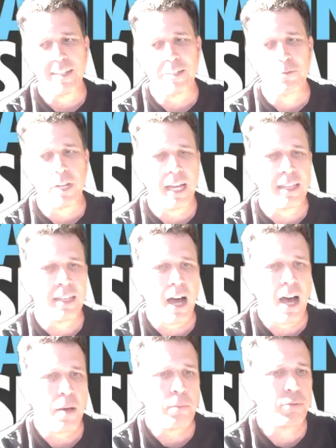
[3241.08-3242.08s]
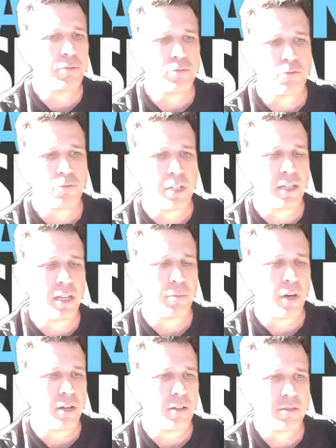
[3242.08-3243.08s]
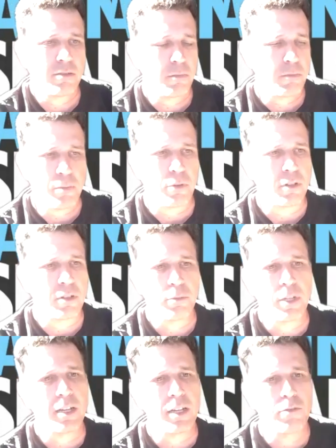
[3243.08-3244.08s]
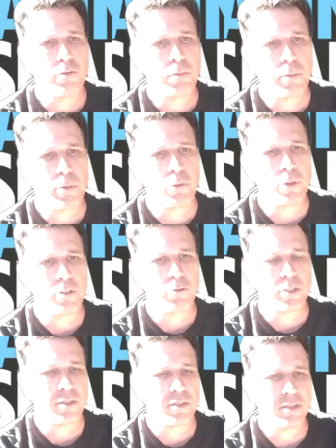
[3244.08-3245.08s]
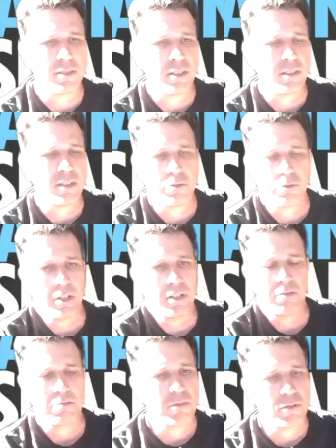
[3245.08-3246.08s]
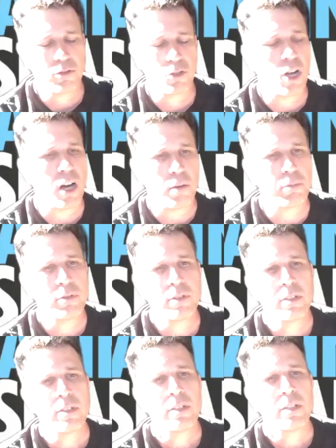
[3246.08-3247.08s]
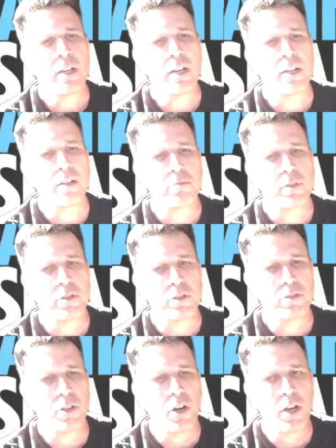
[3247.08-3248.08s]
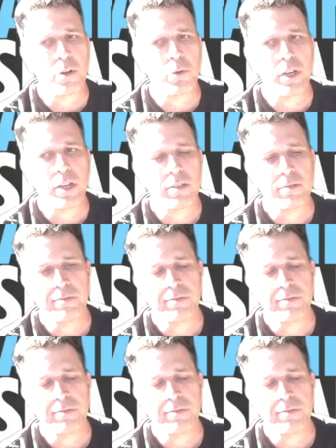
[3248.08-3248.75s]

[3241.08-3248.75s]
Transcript: it will end up really about the people. If the people will resist it, it will stop. There is no other way.